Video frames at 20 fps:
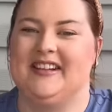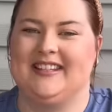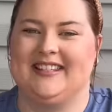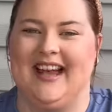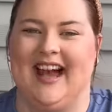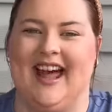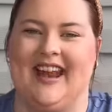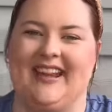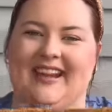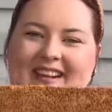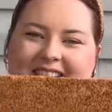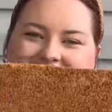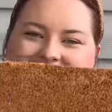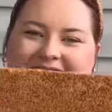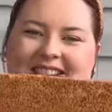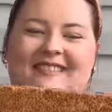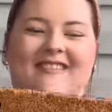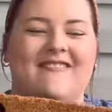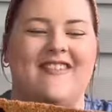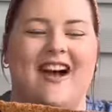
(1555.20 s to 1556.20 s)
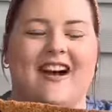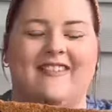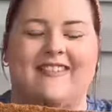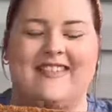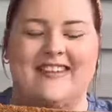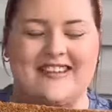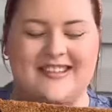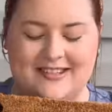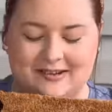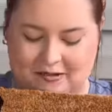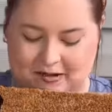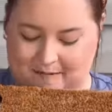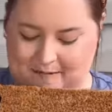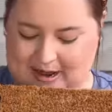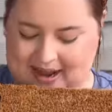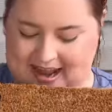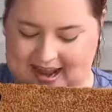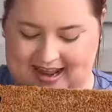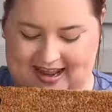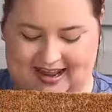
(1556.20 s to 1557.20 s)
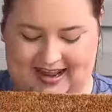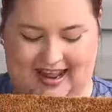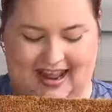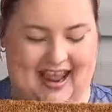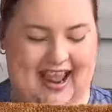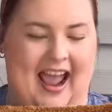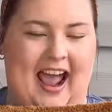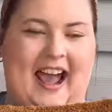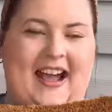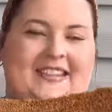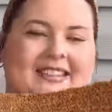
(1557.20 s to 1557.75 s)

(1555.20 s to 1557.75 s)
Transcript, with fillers: excited also about this doormat. I